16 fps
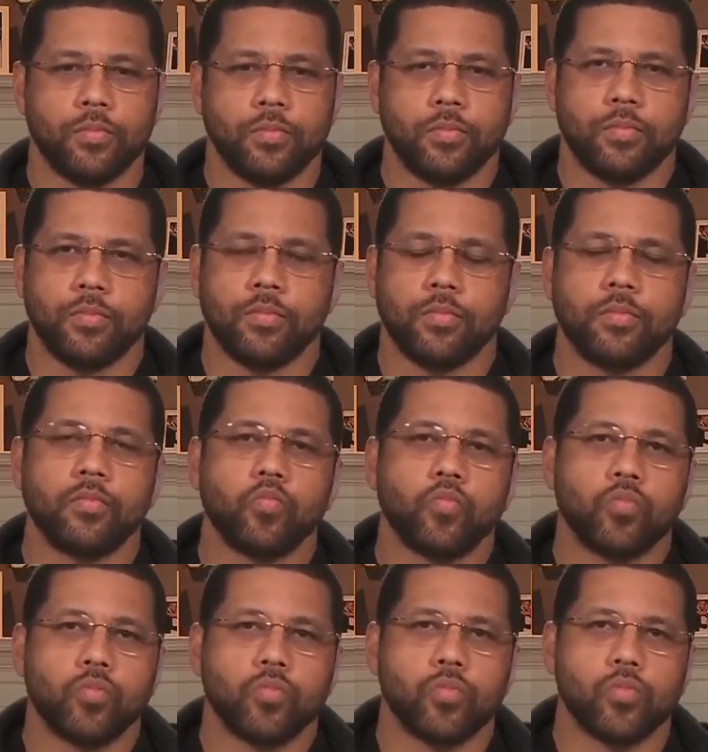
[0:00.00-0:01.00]

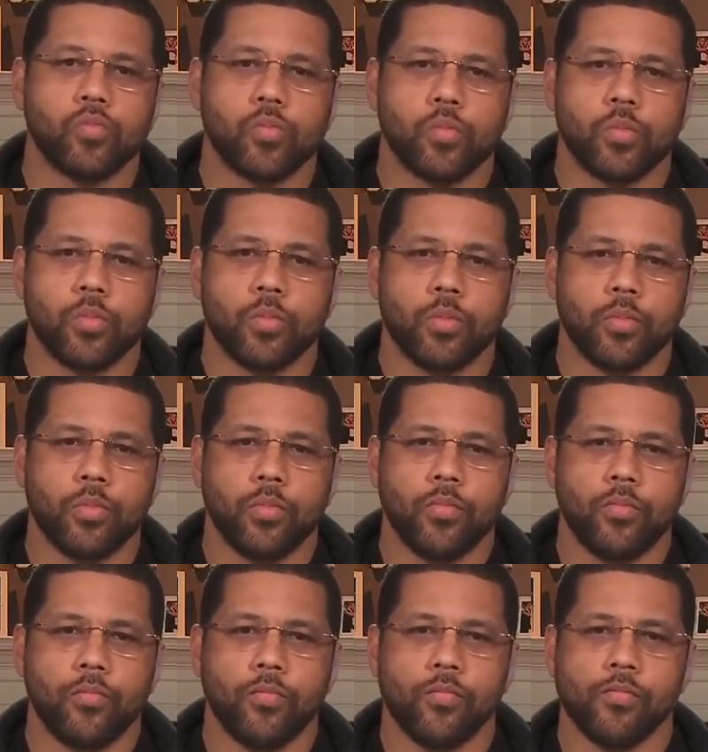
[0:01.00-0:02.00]

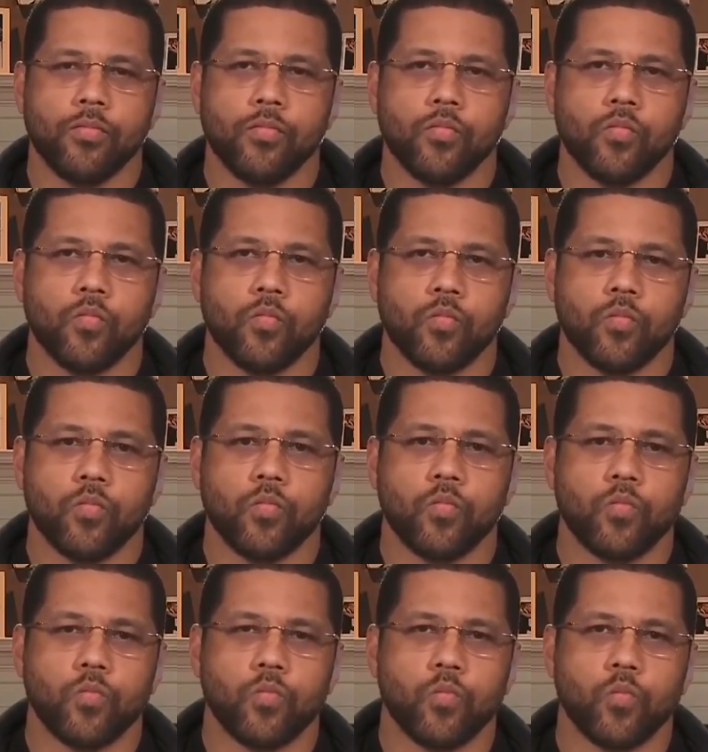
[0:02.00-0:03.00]

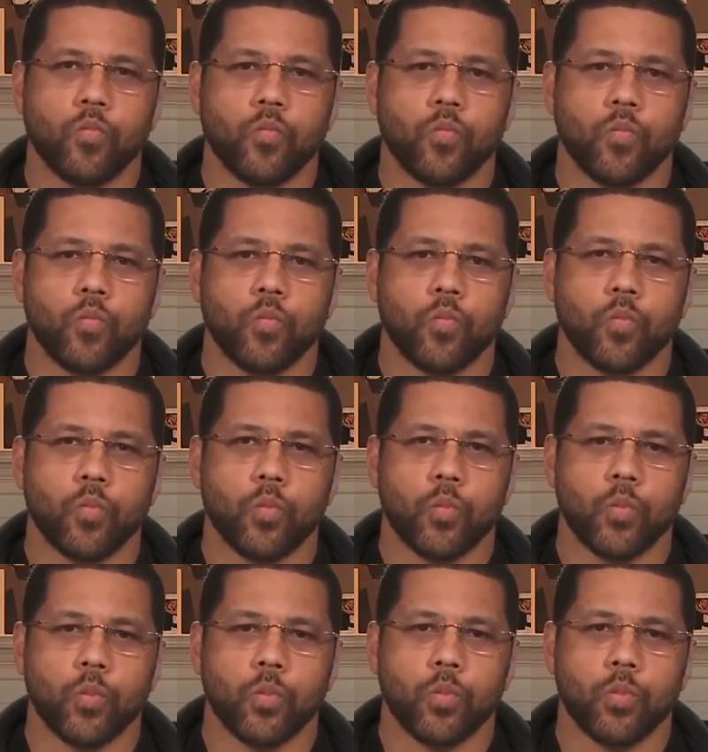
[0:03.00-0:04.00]

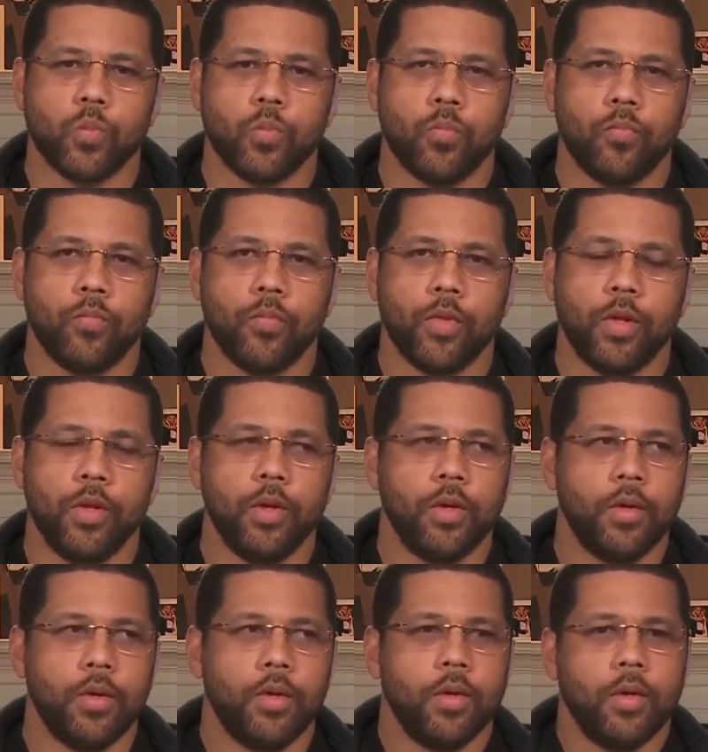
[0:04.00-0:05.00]

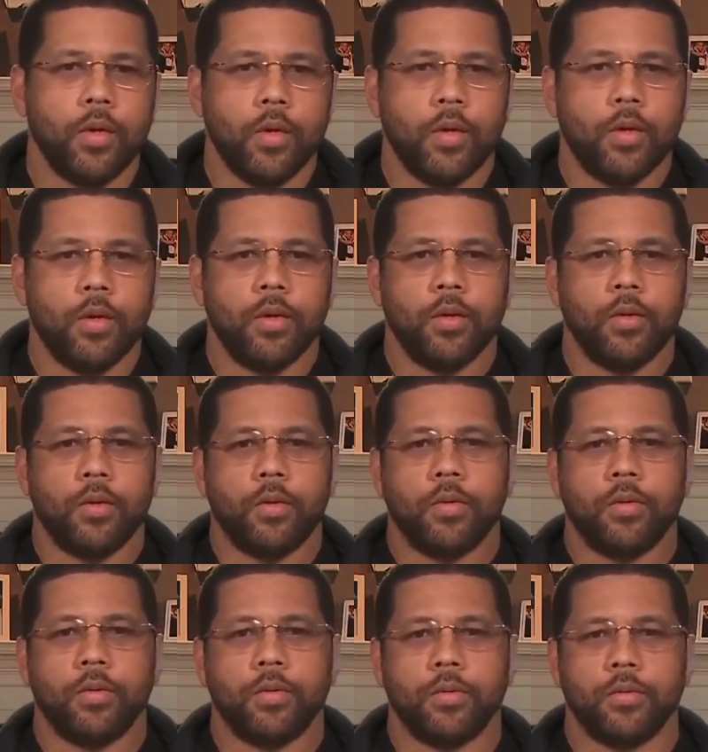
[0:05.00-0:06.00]

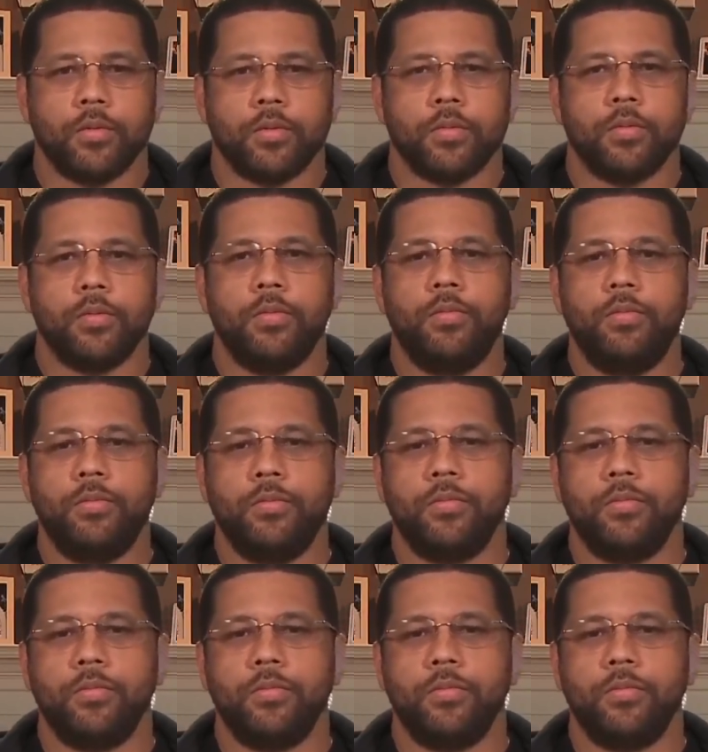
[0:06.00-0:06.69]
No words are spoken by the person on screen.